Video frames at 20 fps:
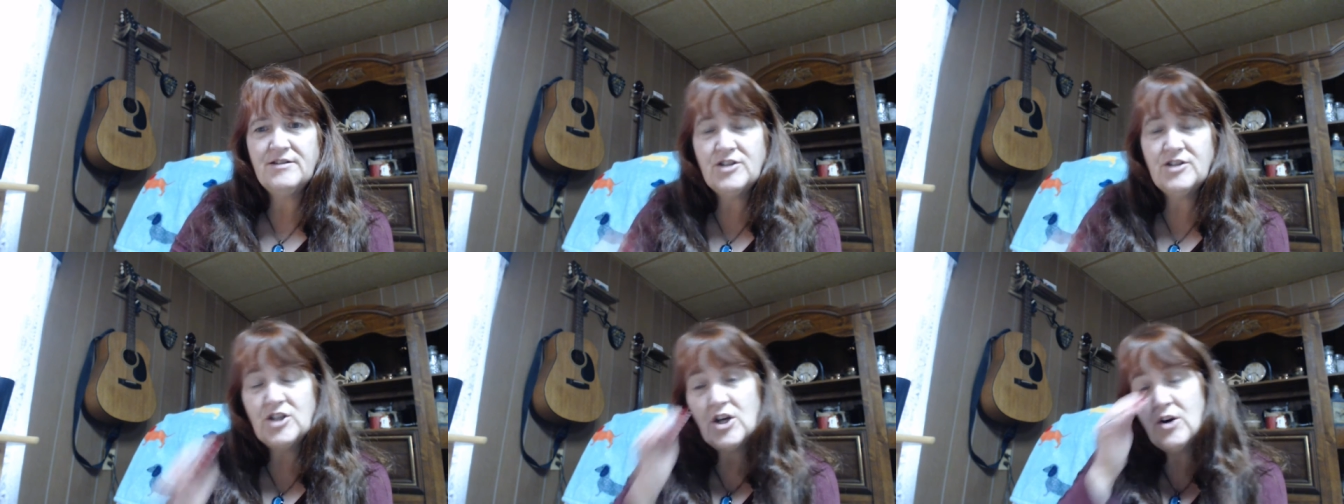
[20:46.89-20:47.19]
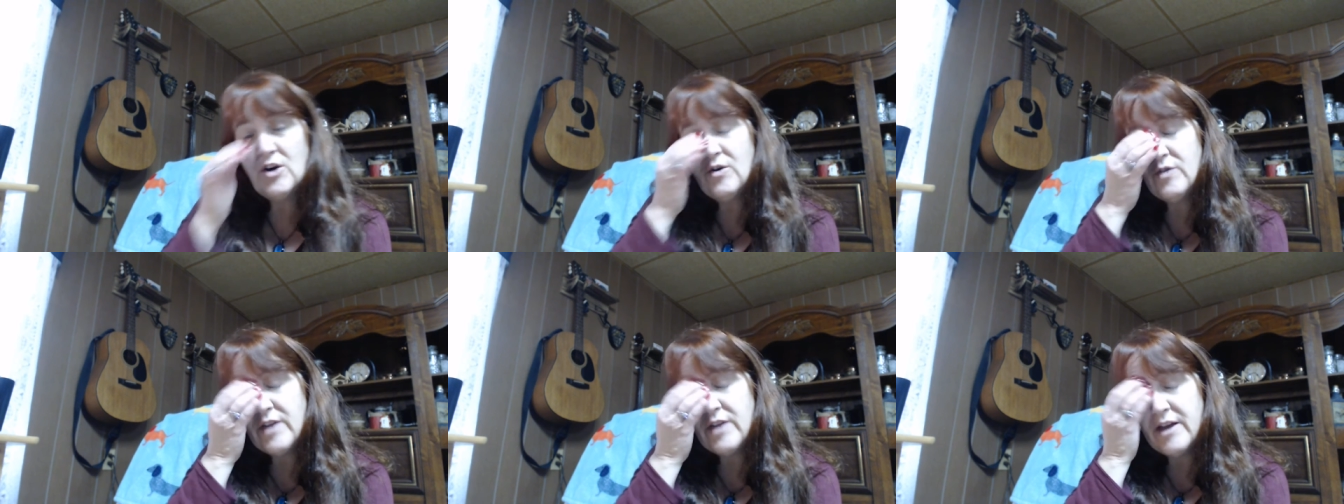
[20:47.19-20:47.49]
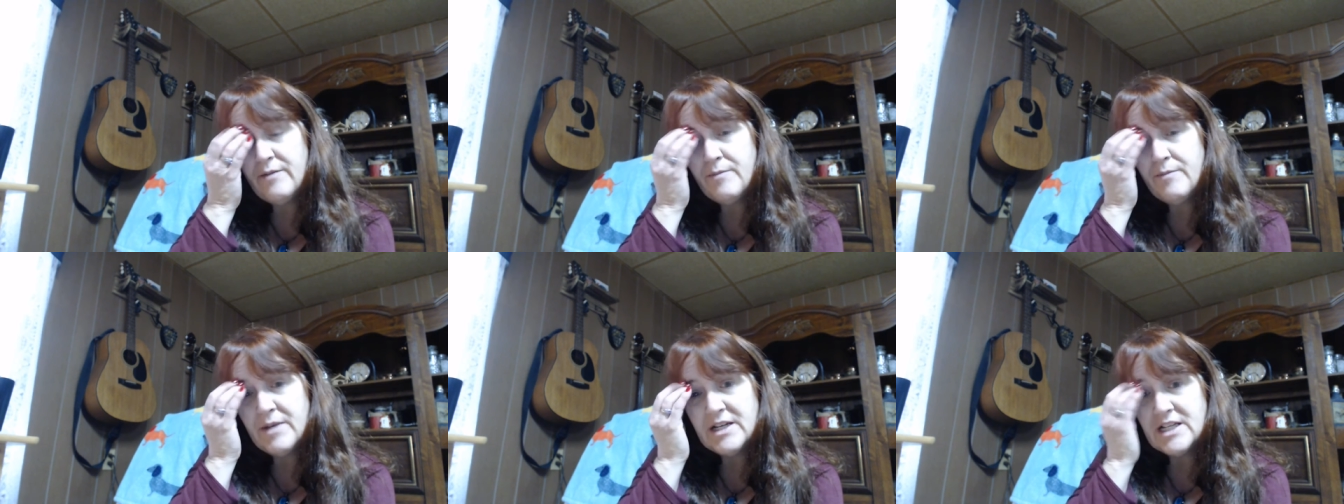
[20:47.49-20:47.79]
so
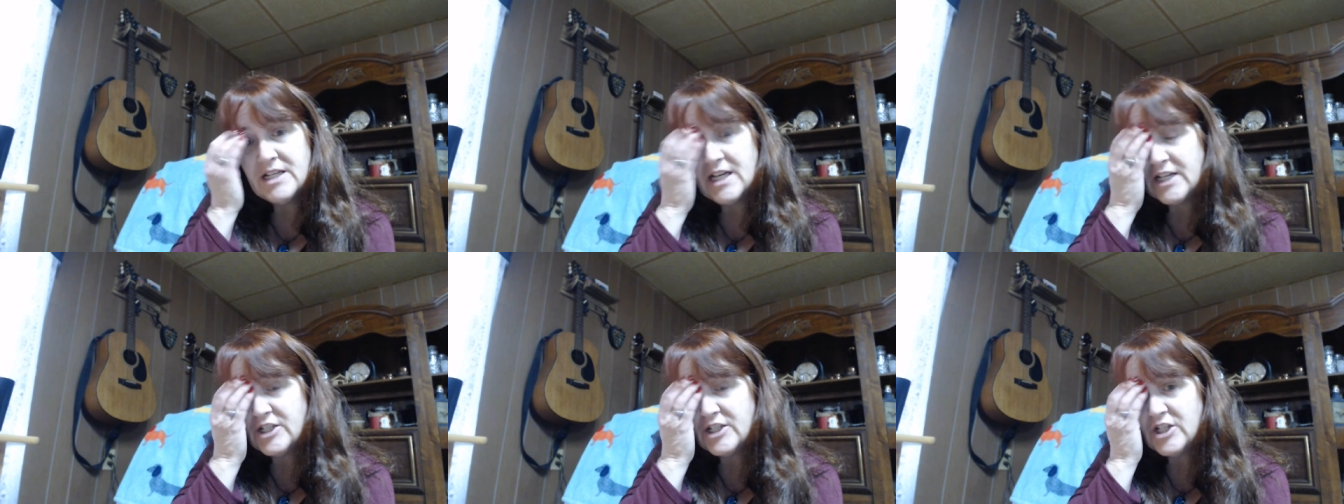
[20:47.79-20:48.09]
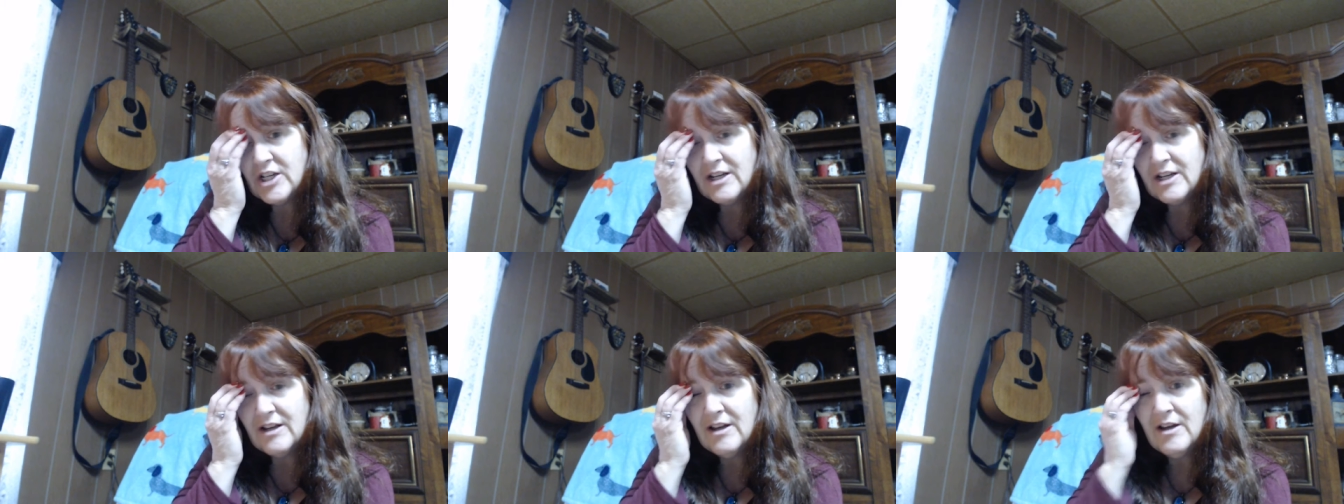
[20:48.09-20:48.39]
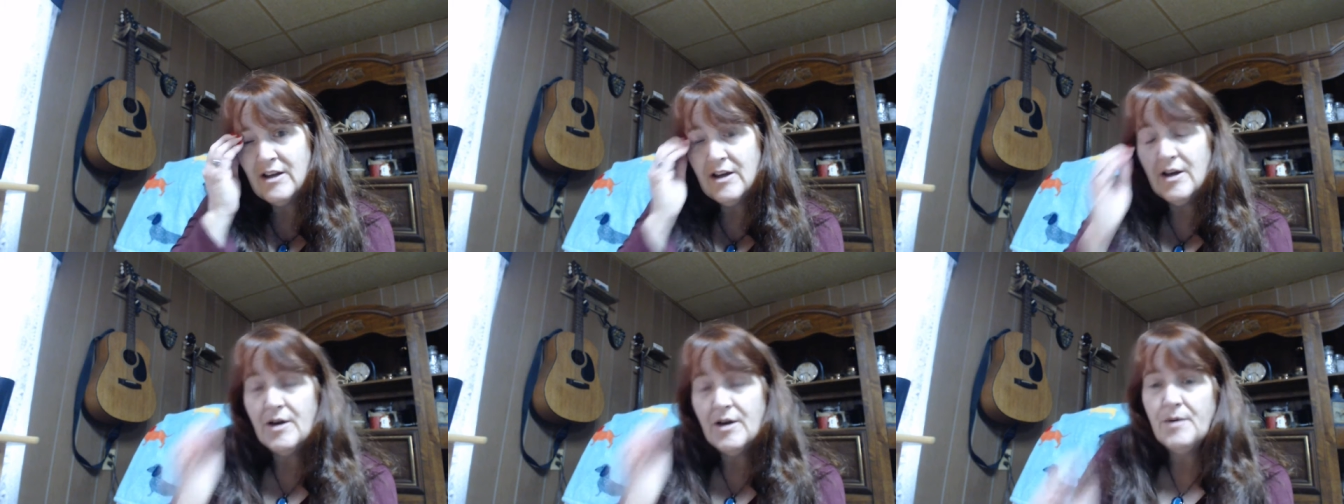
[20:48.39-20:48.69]
they've been touching.
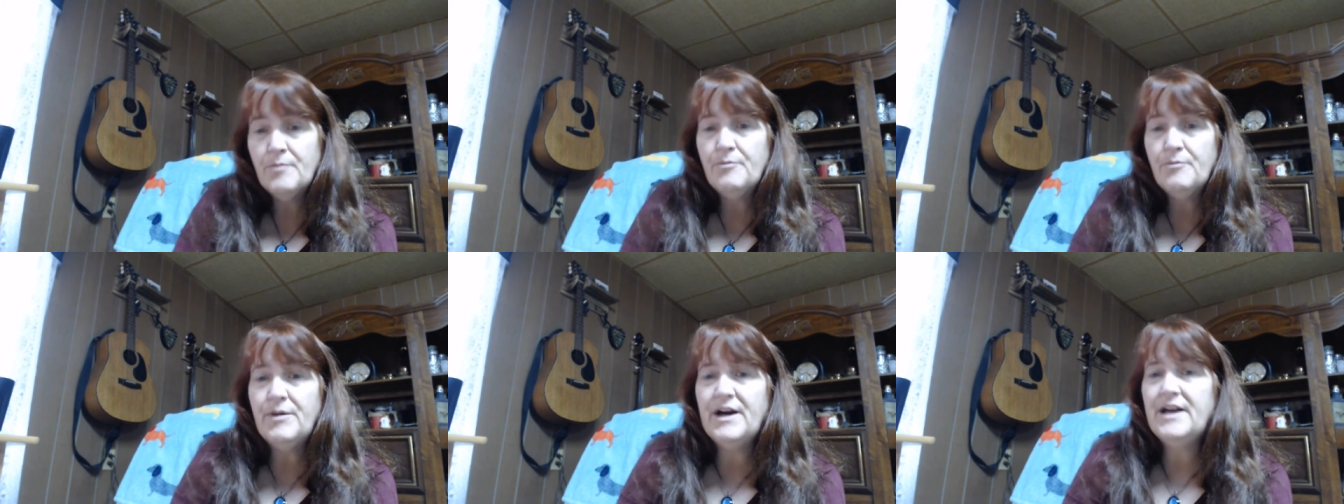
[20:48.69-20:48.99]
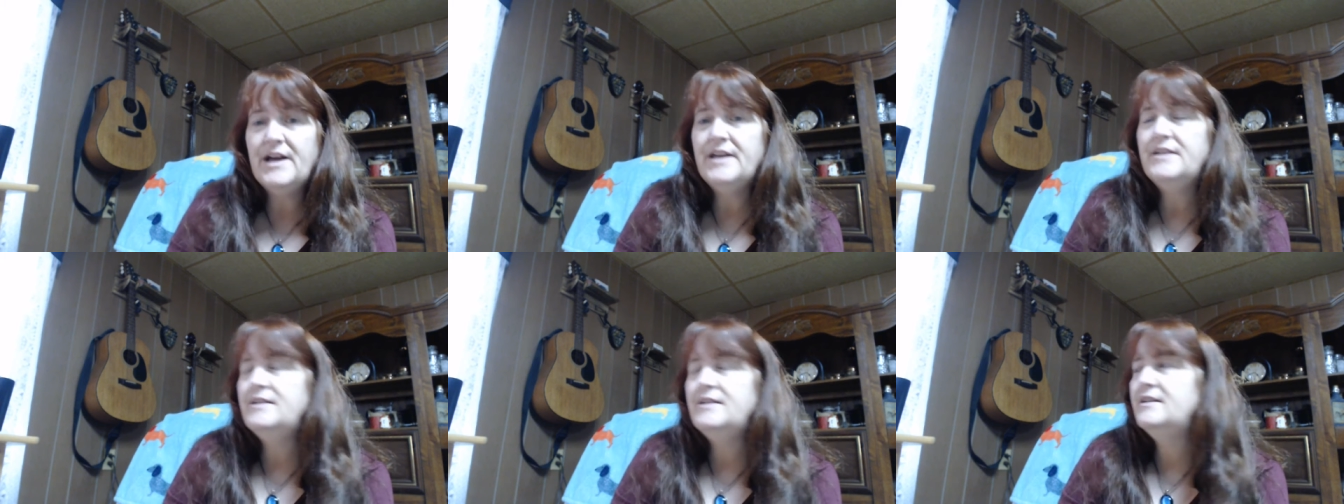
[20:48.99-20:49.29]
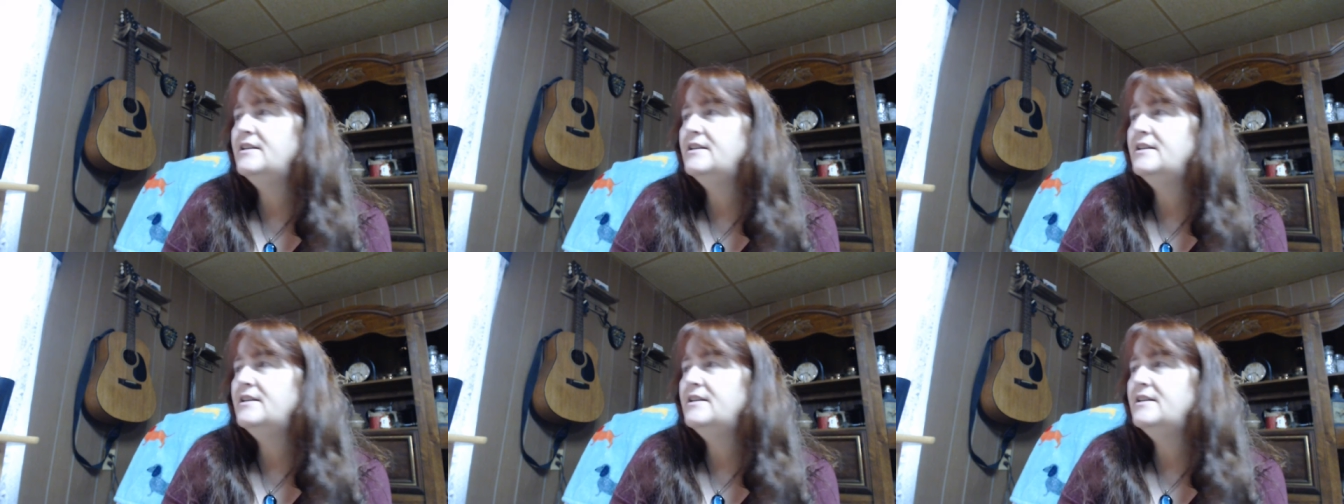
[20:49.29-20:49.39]
But